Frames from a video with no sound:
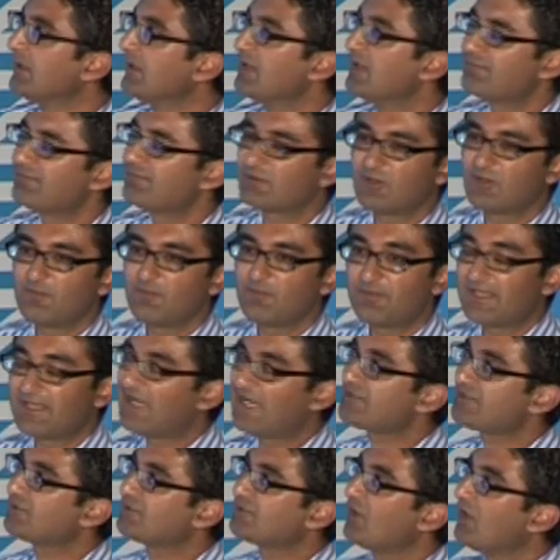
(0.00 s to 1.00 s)
If the company
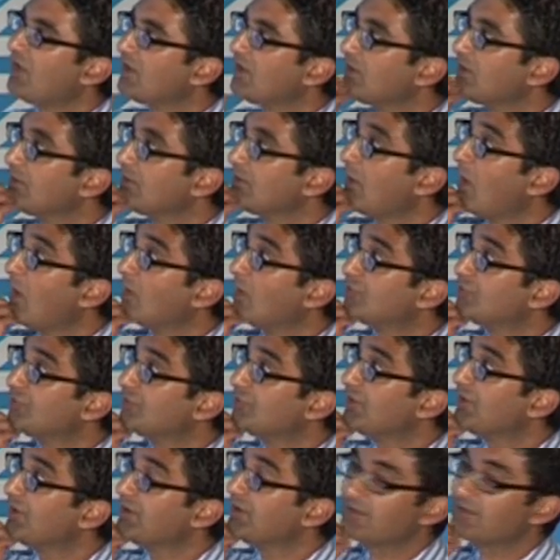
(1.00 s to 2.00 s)
has got
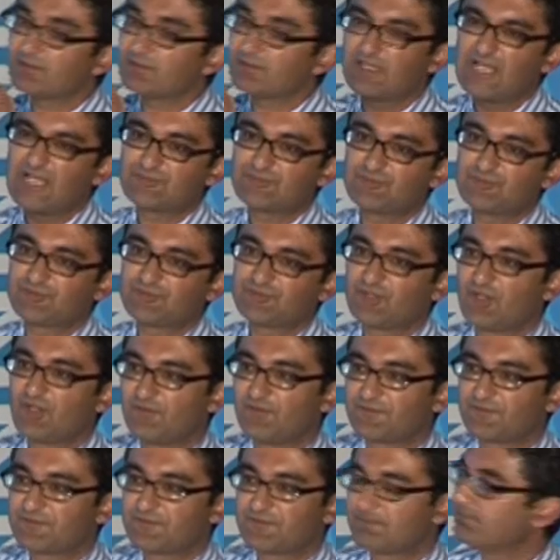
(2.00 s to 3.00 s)
larger cash
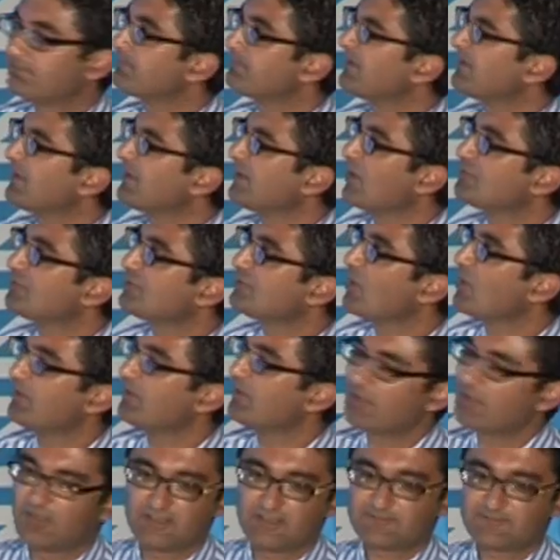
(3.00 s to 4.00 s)
reserves,
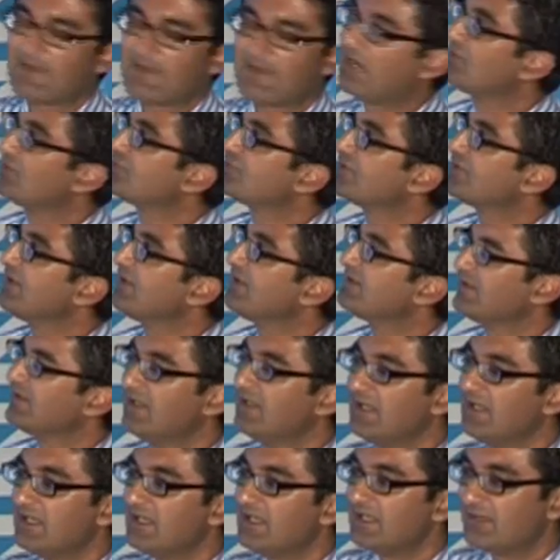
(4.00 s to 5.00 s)
showing on its balance sheet,
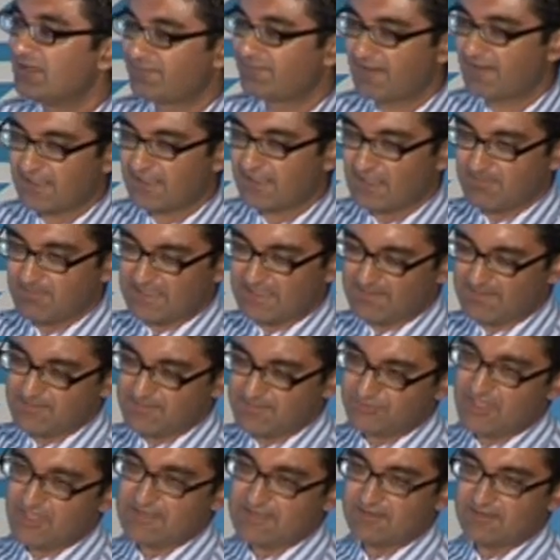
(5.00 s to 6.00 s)
if they can be
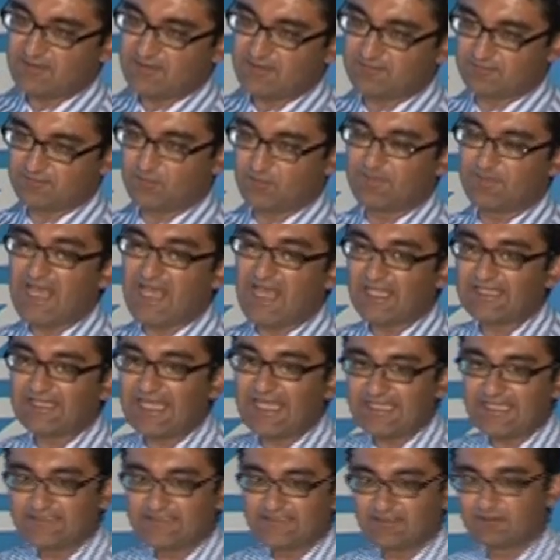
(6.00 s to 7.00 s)
demonstrated to be
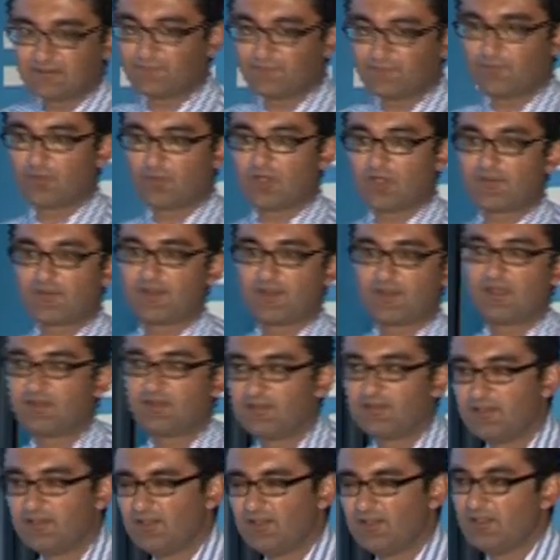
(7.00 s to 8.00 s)
allocated for
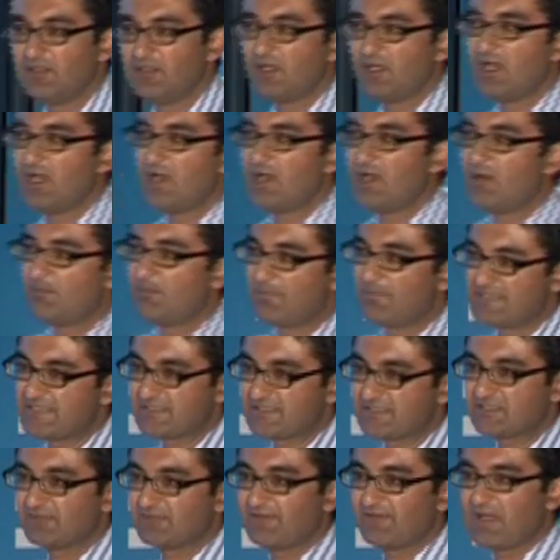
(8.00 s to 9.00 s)
other
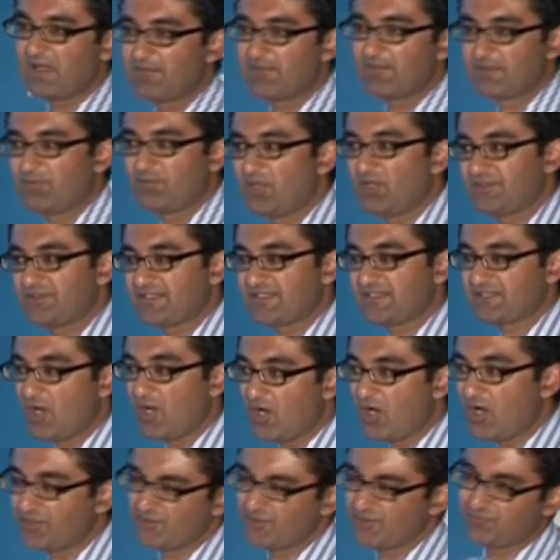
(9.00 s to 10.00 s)
business development projects
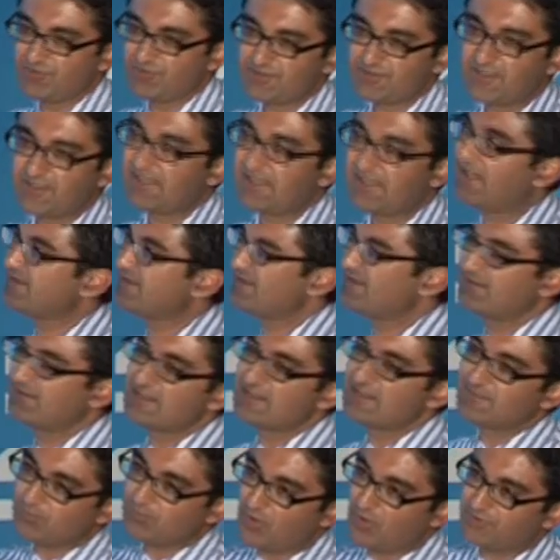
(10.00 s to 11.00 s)
that aren't as risky as
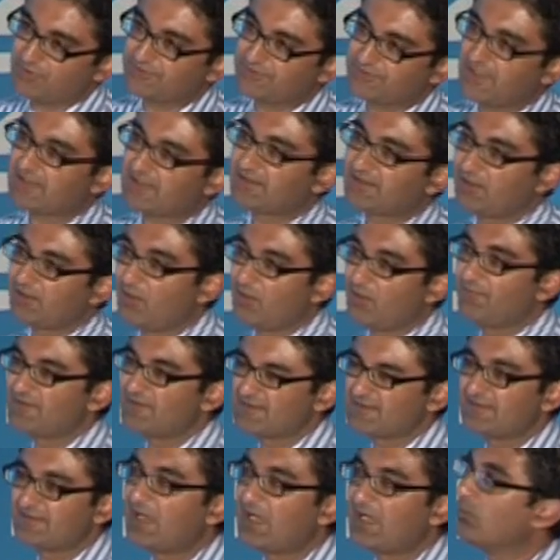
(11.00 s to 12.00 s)
this project, and
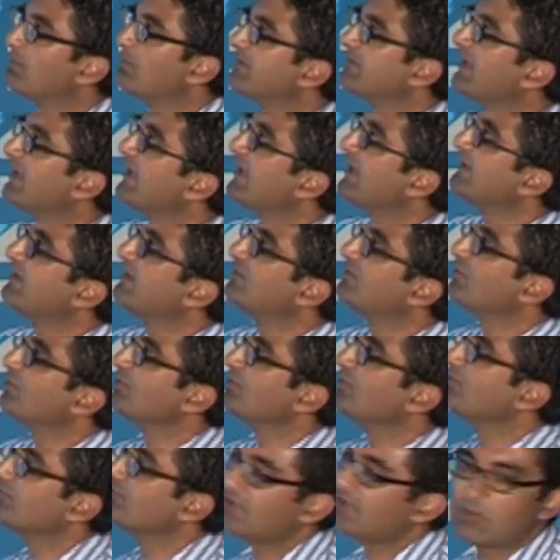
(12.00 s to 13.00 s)
obviously that will be taken
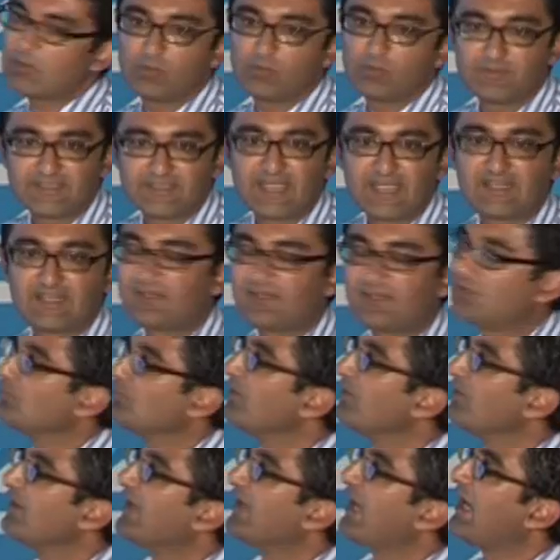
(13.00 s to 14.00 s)
into
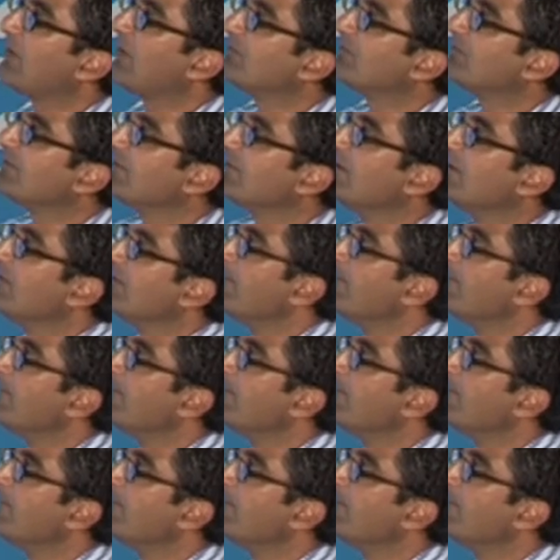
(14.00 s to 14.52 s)
an account.